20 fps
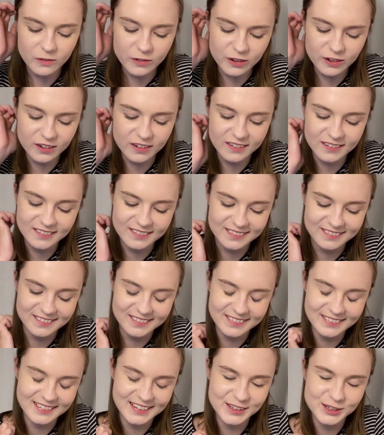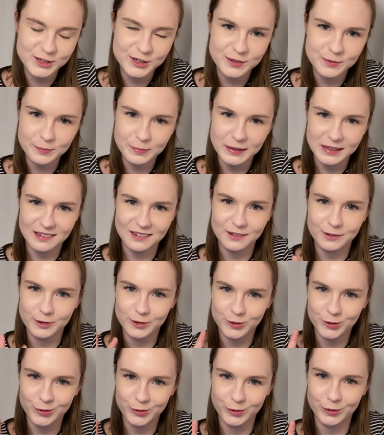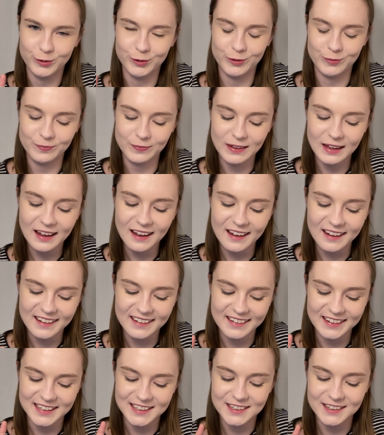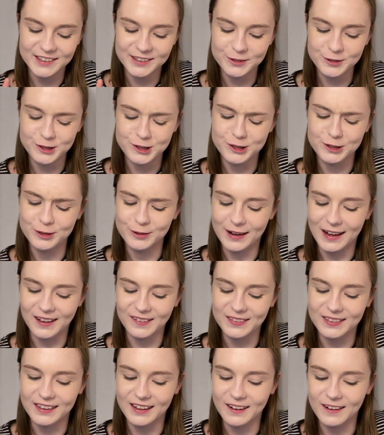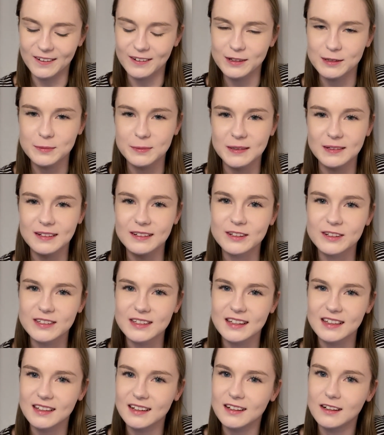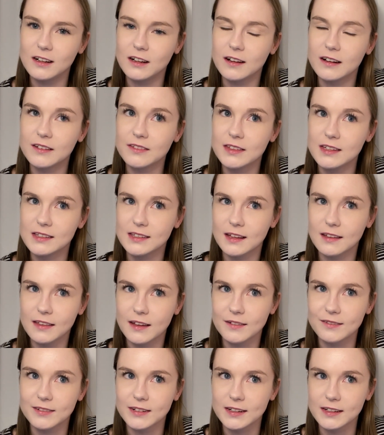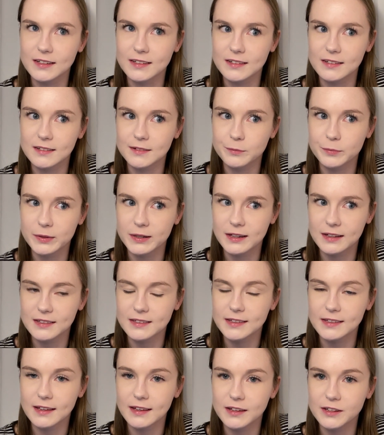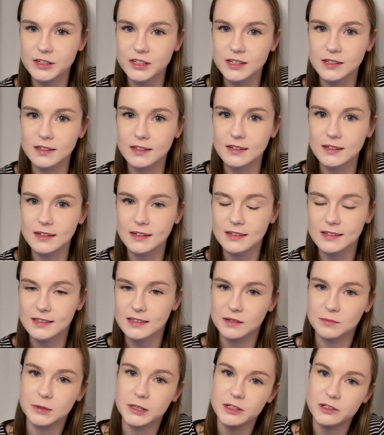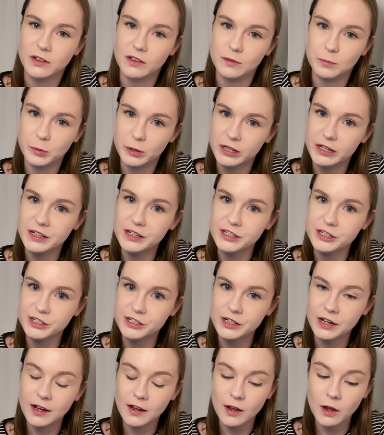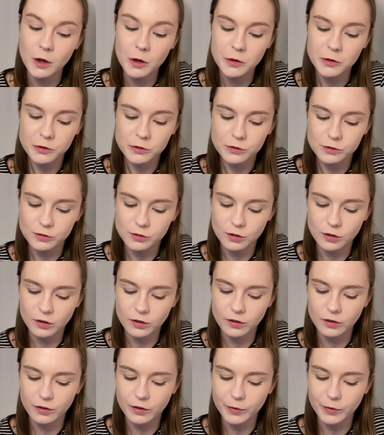Although it shouldn't be too out there, because I think a lot of the South African pronunciation is similar to the British, so